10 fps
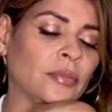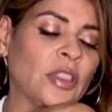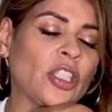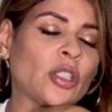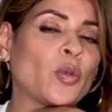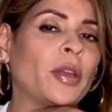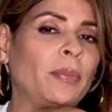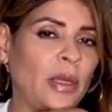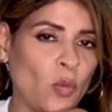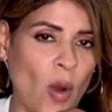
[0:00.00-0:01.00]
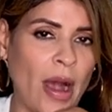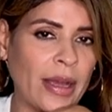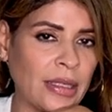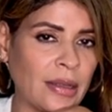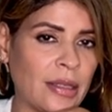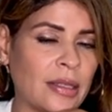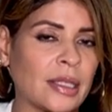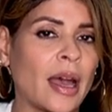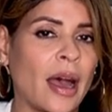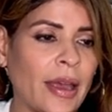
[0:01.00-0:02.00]
it just wouldn't be wise at this
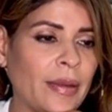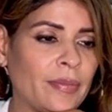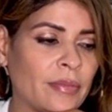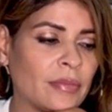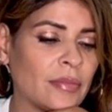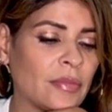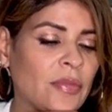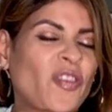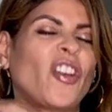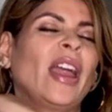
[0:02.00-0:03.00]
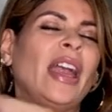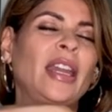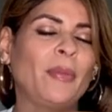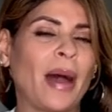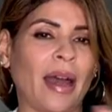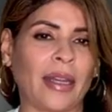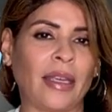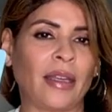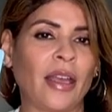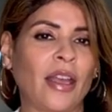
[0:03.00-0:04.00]
time for
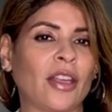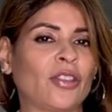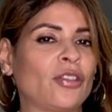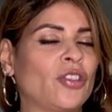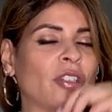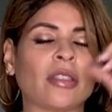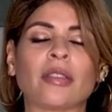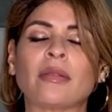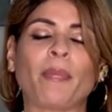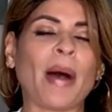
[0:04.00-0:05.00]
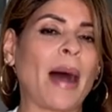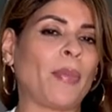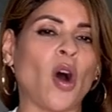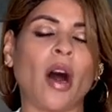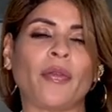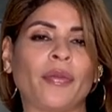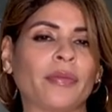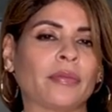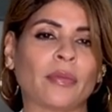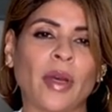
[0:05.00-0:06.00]
anybody to just pop off
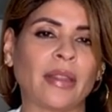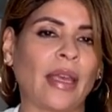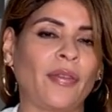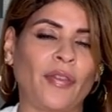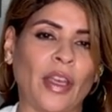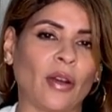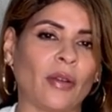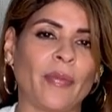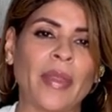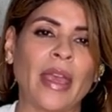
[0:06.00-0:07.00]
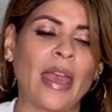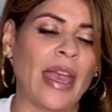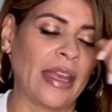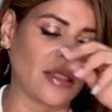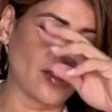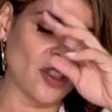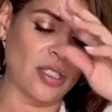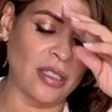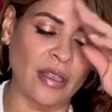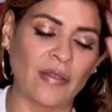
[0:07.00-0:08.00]
what they feel. It's
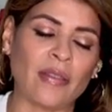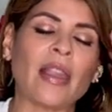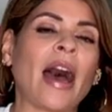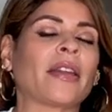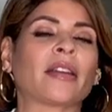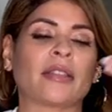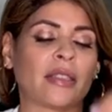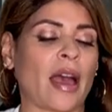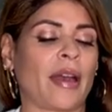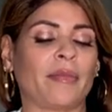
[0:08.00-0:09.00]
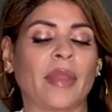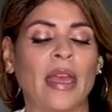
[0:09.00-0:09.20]
just not a good time.